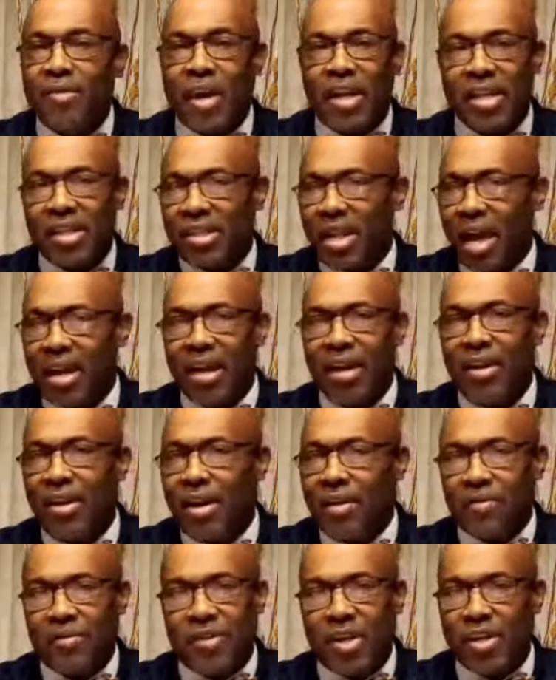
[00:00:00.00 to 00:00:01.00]
That it's not
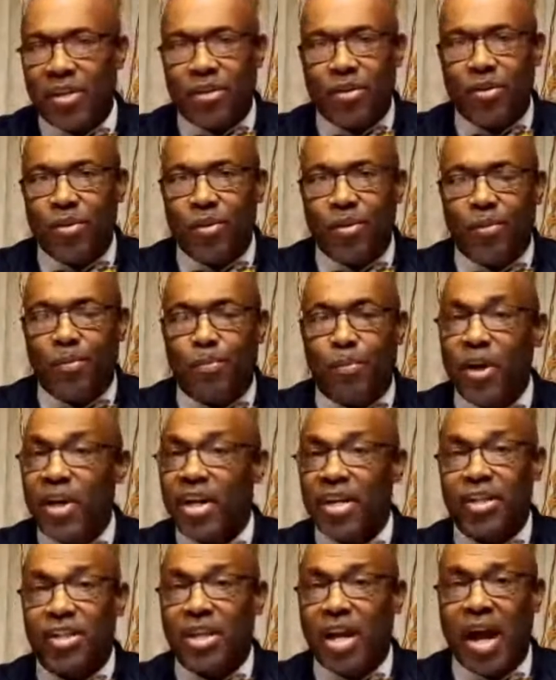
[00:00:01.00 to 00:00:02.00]
enough just to
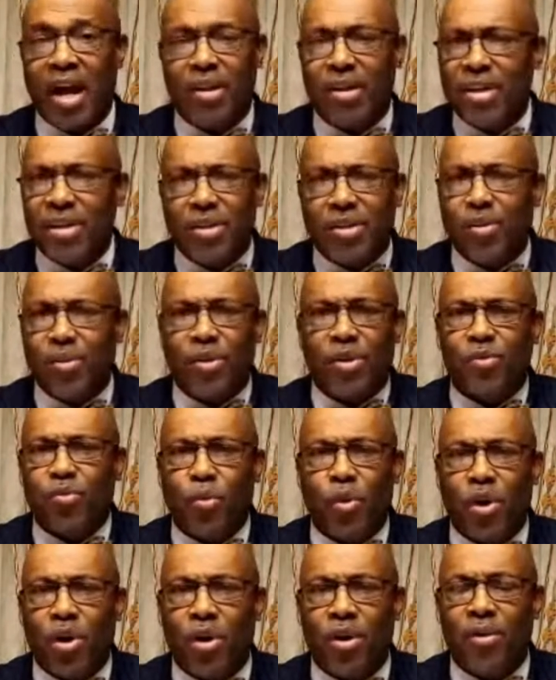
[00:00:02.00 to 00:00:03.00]
bring a child into
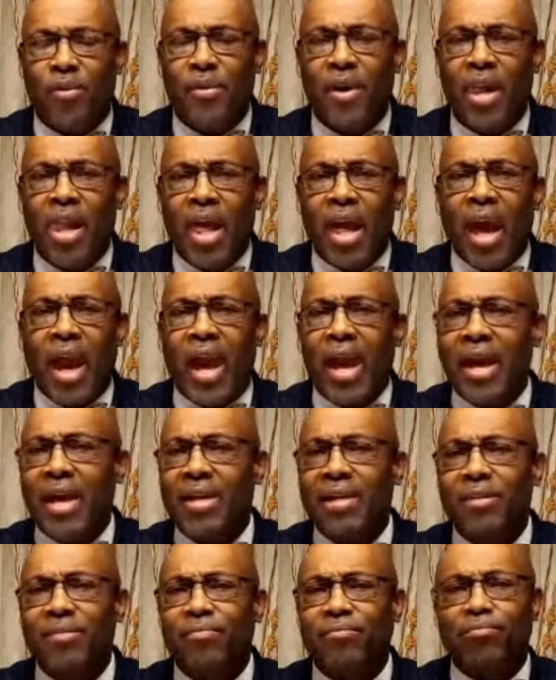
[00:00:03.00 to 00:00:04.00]
this world
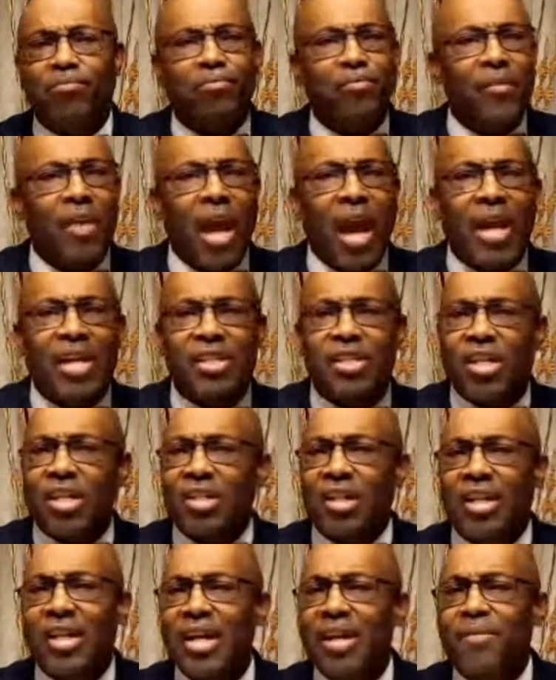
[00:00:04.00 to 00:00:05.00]
and
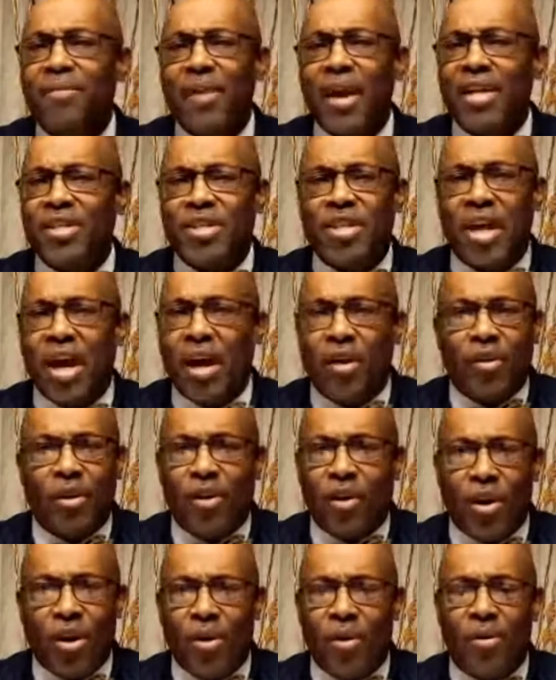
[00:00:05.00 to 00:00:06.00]
just leave that child
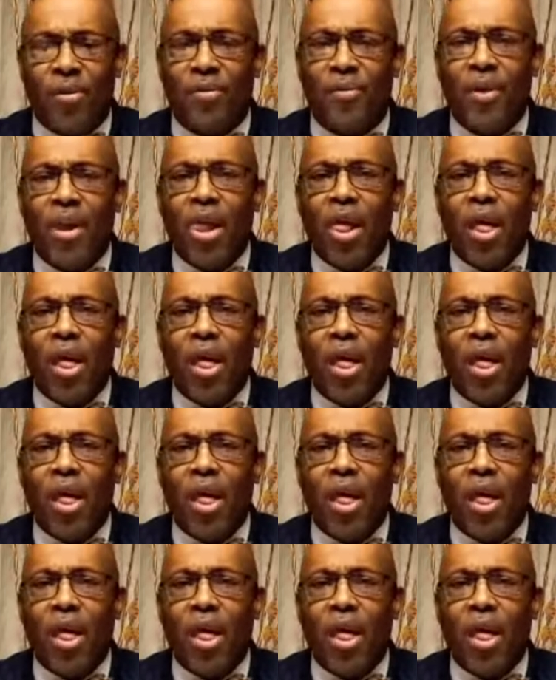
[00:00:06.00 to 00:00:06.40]
alone.